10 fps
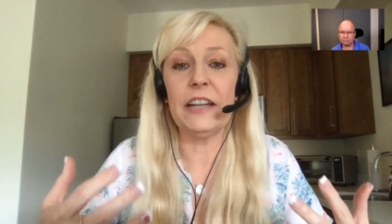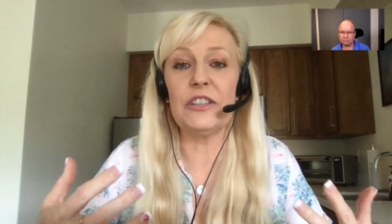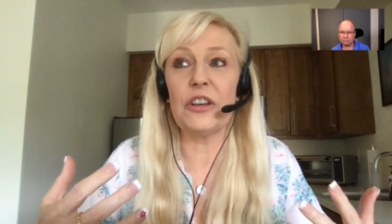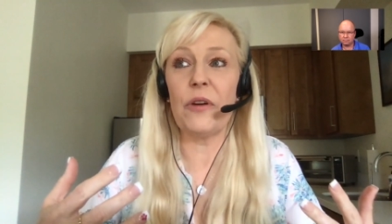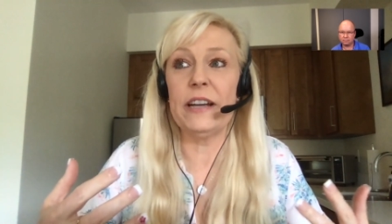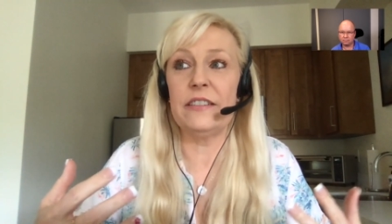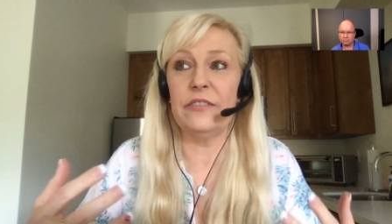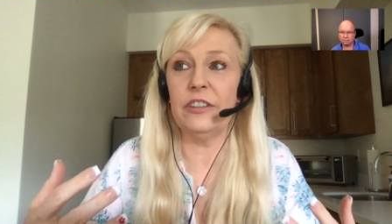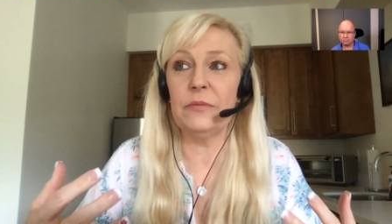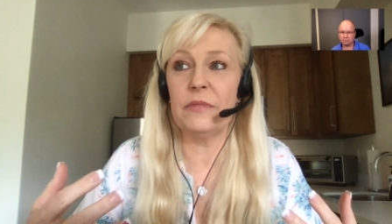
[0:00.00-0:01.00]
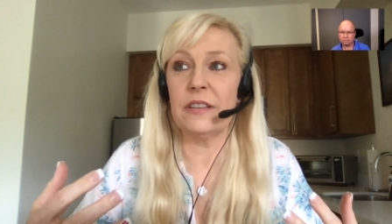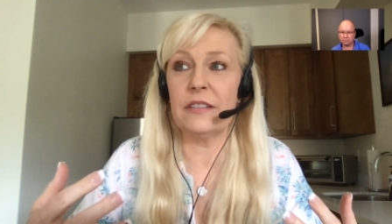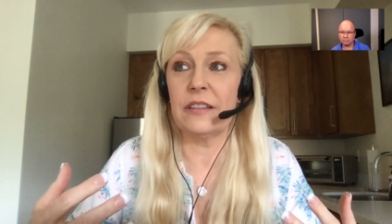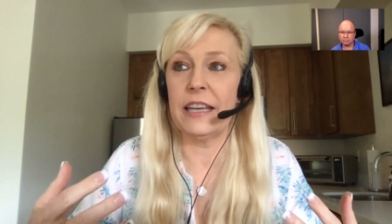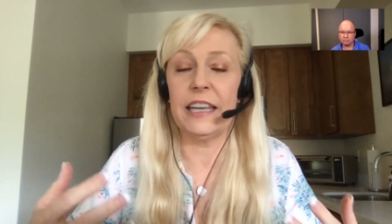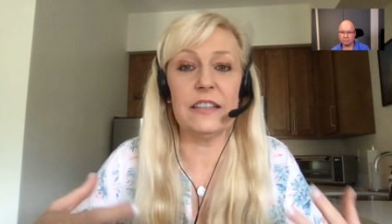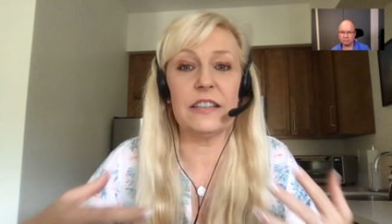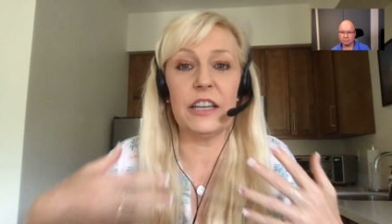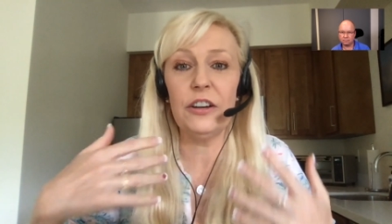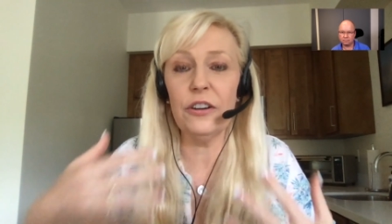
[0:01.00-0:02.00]
And so I developed this like
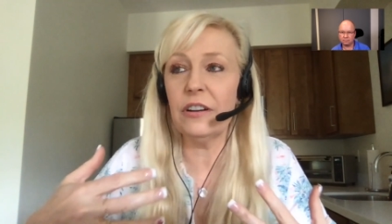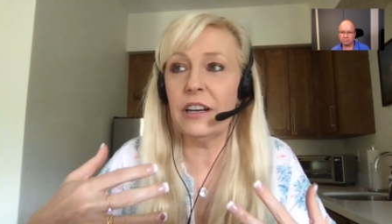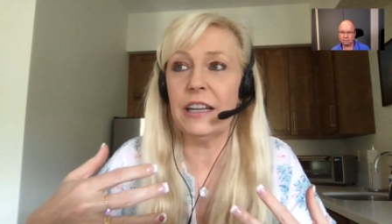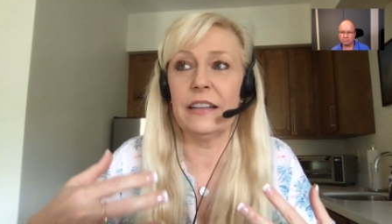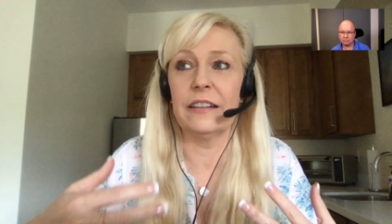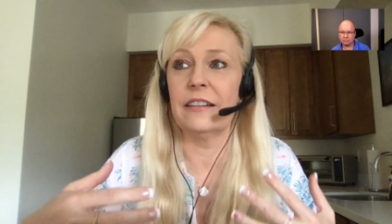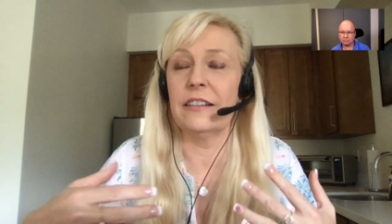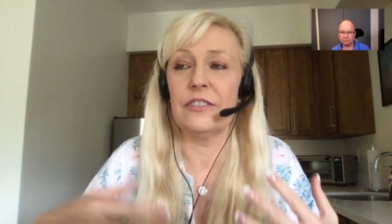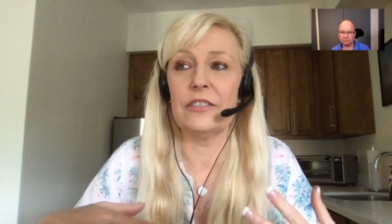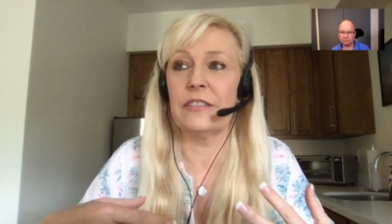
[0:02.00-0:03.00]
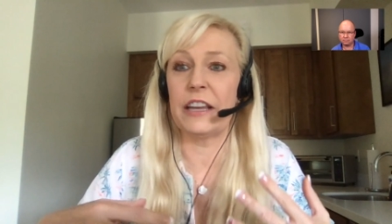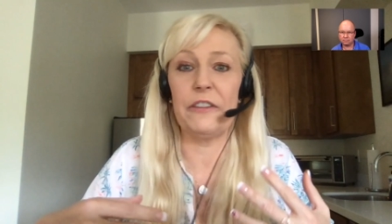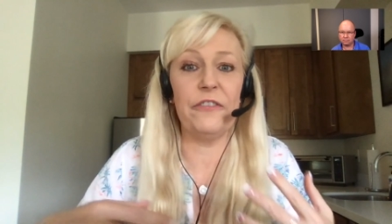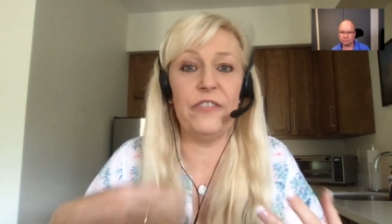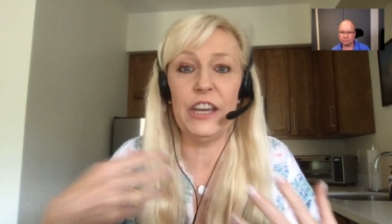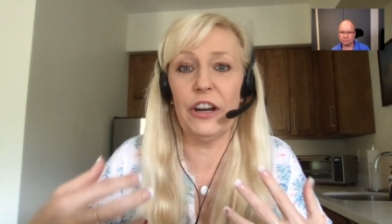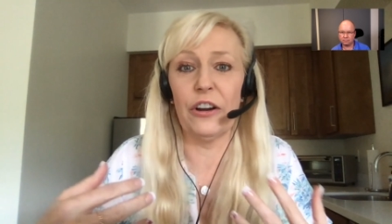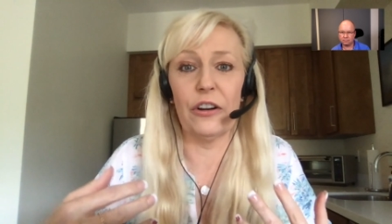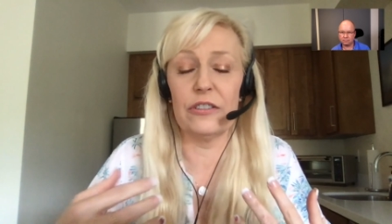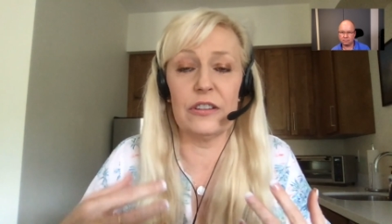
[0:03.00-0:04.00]
insecurity and just like
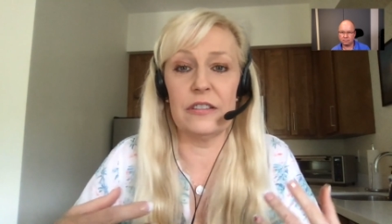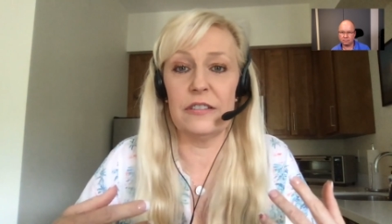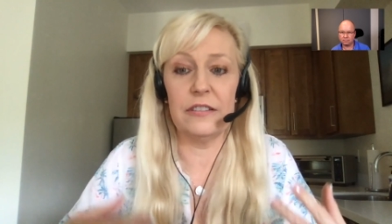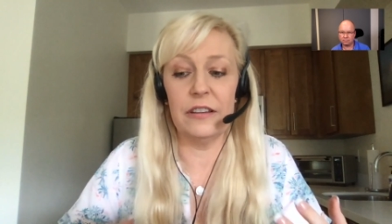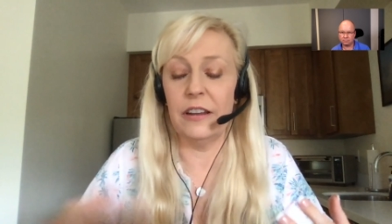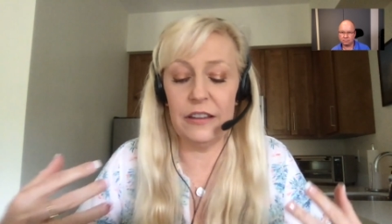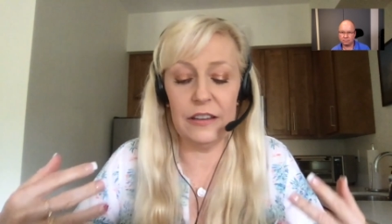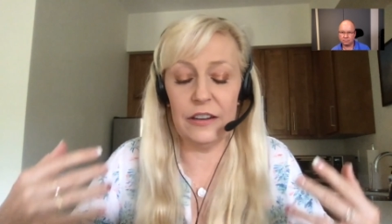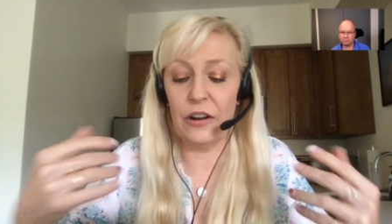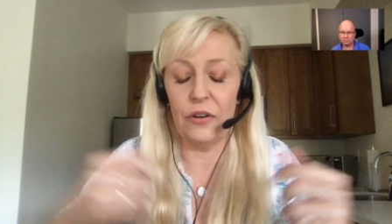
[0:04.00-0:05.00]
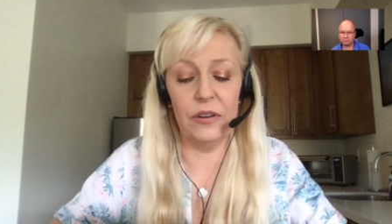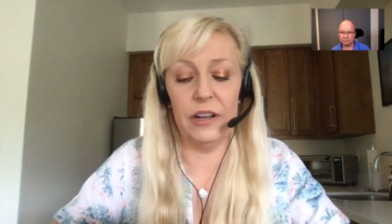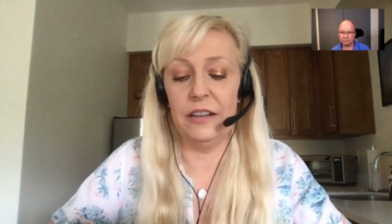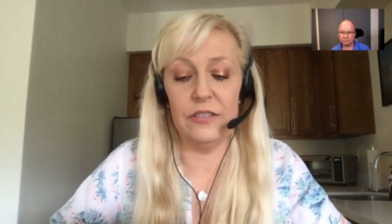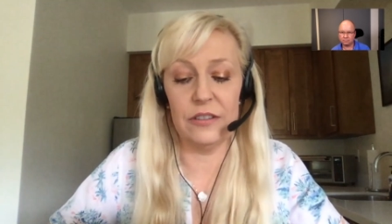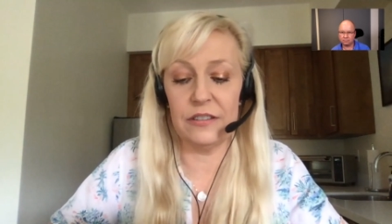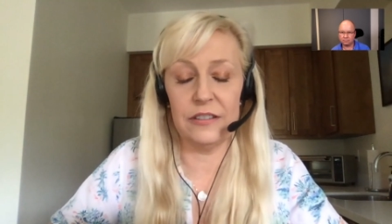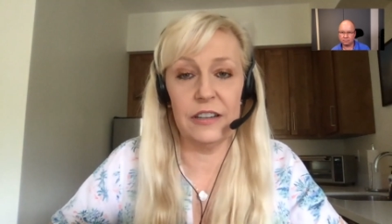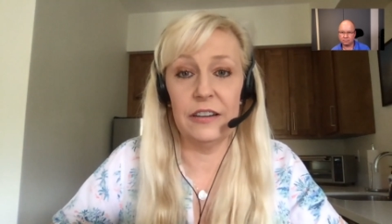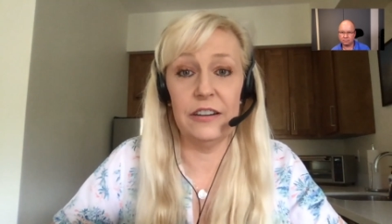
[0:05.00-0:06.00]
fear, just, you know, and
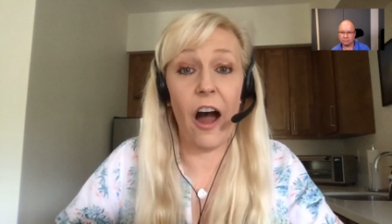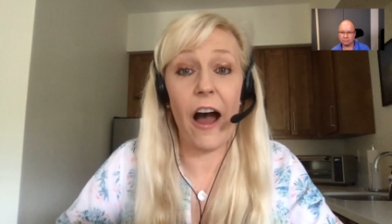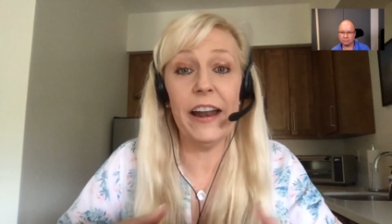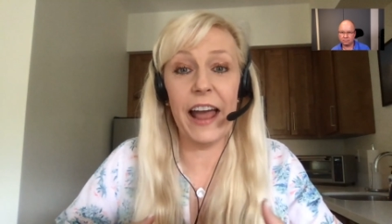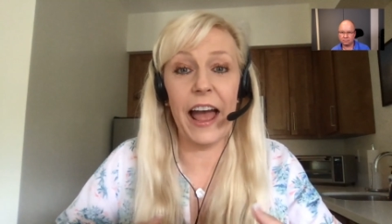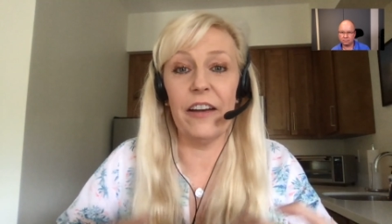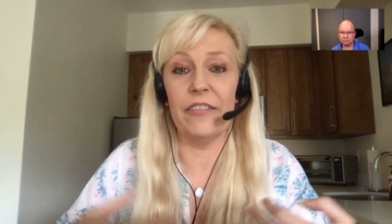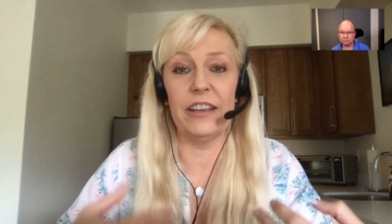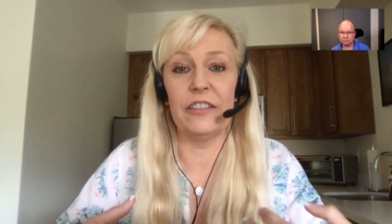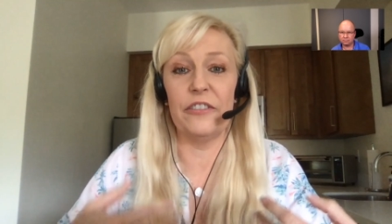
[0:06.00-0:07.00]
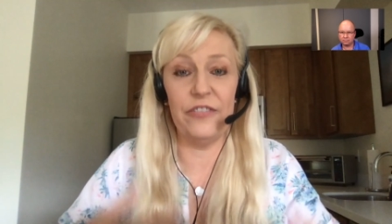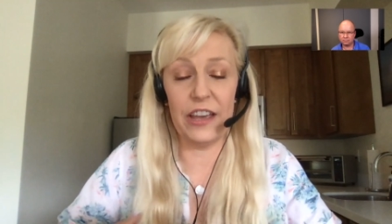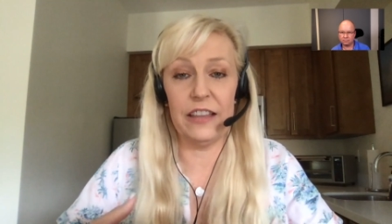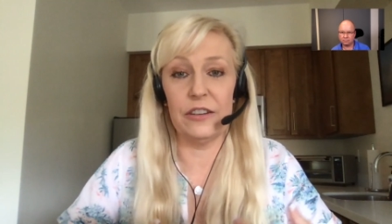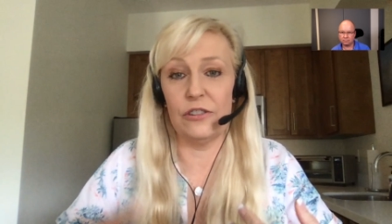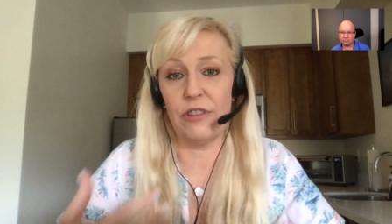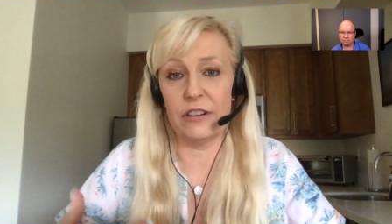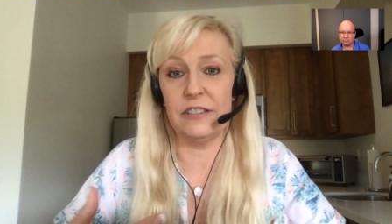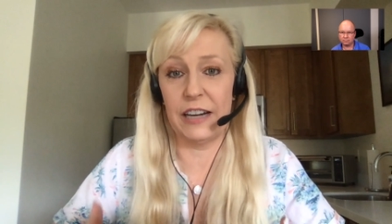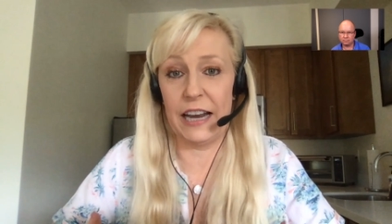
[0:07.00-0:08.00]
just not having the faith and
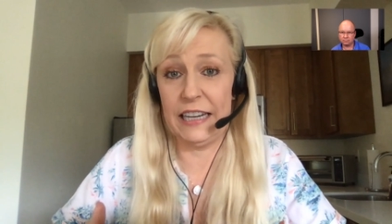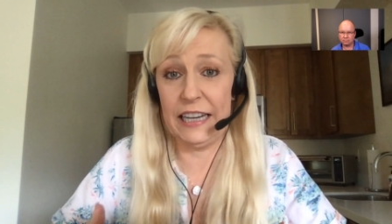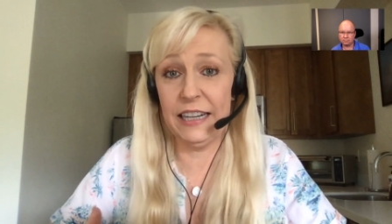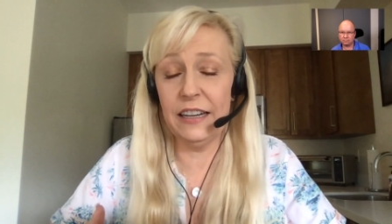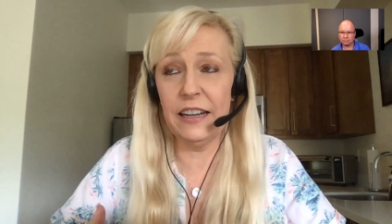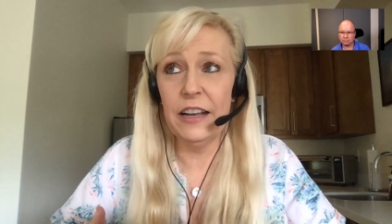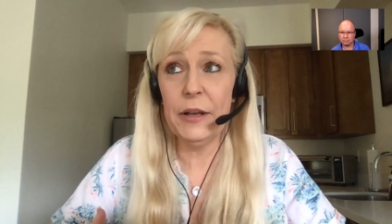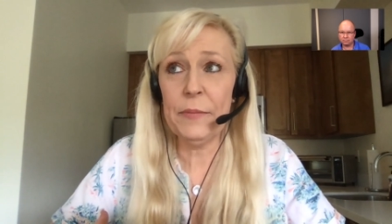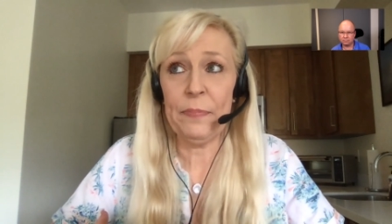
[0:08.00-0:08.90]
trust that I needed.